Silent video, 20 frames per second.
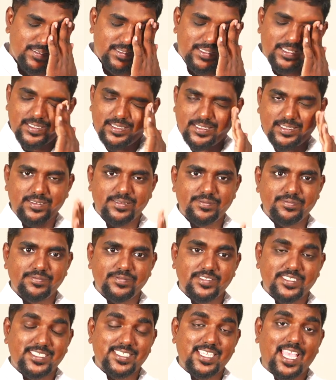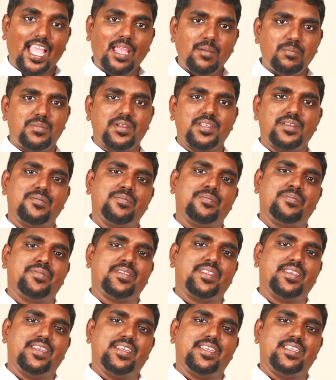the SAP
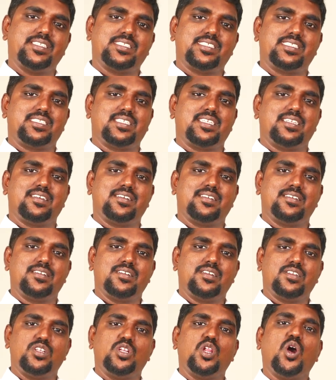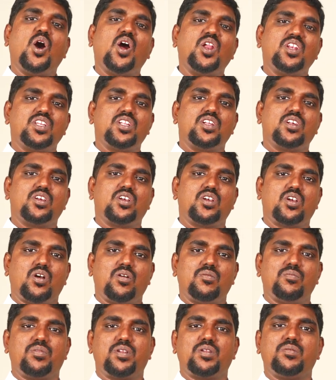is
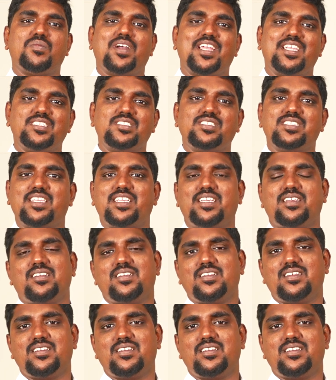non-compromising